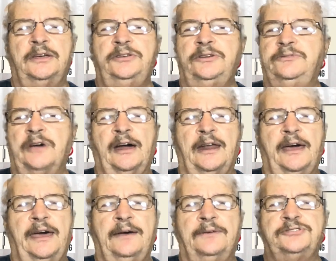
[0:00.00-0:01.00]
You've got to
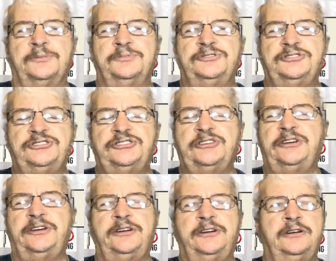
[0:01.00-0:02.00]
have some
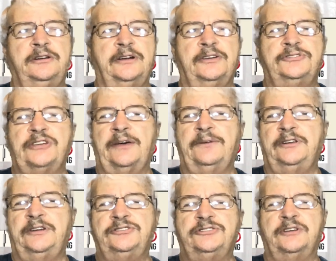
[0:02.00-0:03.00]
serious
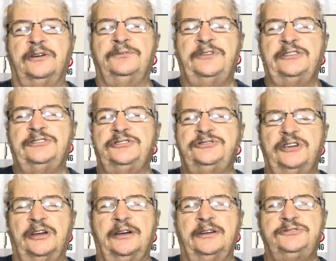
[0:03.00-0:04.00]
evidence to convince a
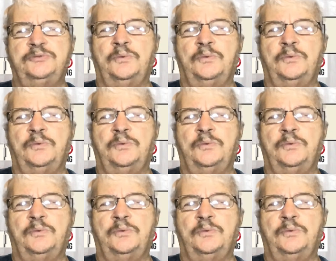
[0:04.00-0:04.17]
judge